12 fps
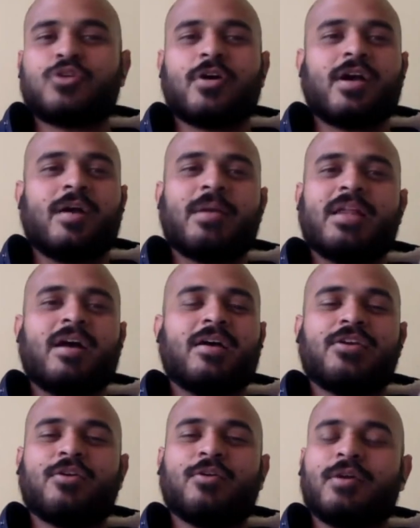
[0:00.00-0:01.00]
I mean,
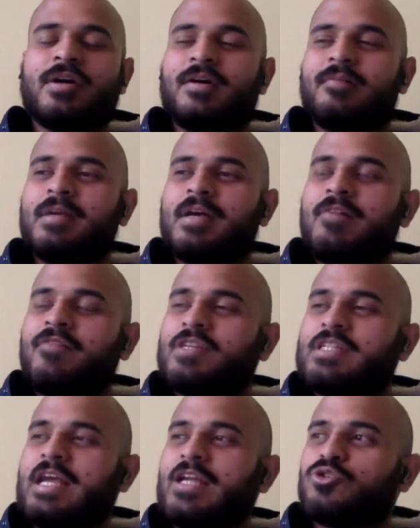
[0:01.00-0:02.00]
firstly, I
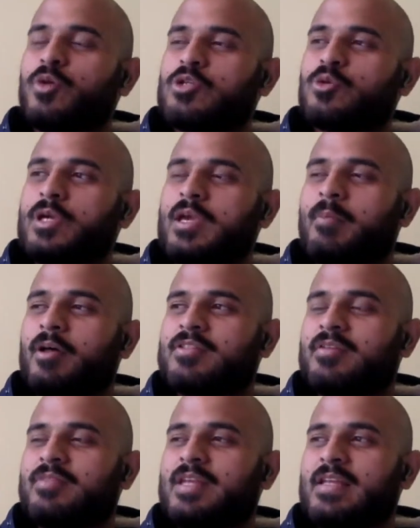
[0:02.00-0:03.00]
enjoy talking about
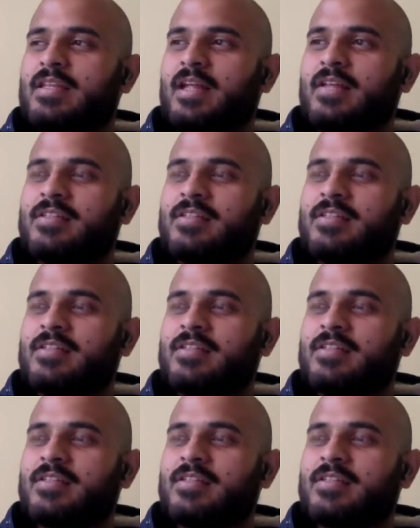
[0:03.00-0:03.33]
something that